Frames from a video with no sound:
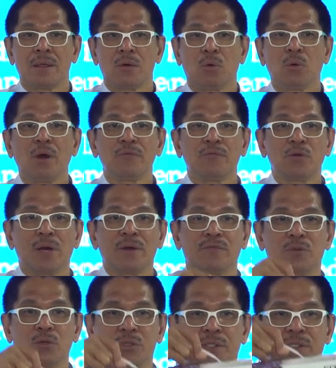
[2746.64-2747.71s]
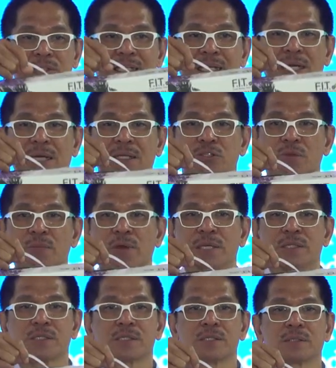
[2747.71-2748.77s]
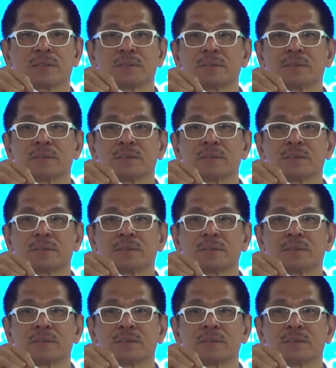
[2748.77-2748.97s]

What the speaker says: Who of you have used C9? Show me hands.